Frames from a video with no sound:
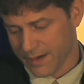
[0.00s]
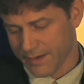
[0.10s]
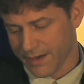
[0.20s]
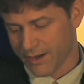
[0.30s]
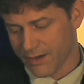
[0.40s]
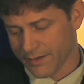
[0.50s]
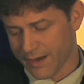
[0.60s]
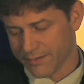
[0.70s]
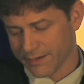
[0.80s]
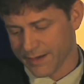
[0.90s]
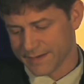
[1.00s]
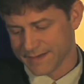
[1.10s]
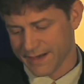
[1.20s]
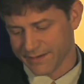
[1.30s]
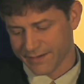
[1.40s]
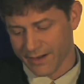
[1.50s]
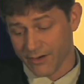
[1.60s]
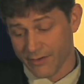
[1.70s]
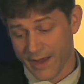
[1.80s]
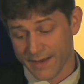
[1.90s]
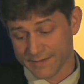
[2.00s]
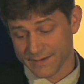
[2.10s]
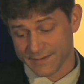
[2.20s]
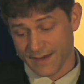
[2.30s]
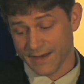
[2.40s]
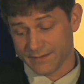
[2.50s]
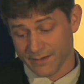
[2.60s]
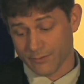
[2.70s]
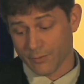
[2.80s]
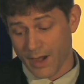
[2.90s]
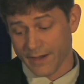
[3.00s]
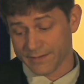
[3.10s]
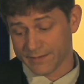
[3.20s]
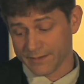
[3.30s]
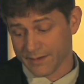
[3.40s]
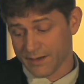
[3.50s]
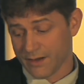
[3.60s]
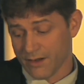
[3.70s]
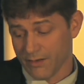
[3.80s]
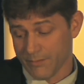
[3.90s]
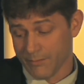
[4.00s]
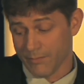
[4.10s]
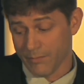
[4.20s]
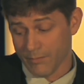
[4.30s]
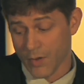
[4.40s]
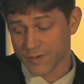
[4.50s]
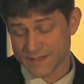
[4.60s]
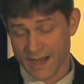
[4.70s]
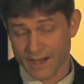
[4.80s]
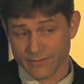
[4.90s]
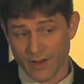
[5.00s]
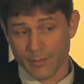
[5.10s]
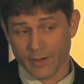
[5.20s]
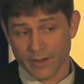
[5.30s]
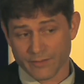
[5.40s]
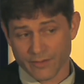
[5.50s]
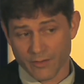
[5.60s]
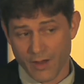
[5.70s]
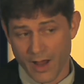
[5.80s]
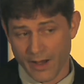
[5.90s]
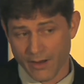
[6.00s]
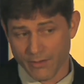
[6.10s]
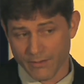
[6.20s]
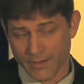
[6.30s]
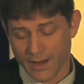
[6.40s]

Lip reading: And then on down the list, Antero, Hess, Ascent, and Rice are the most active operators in Ohio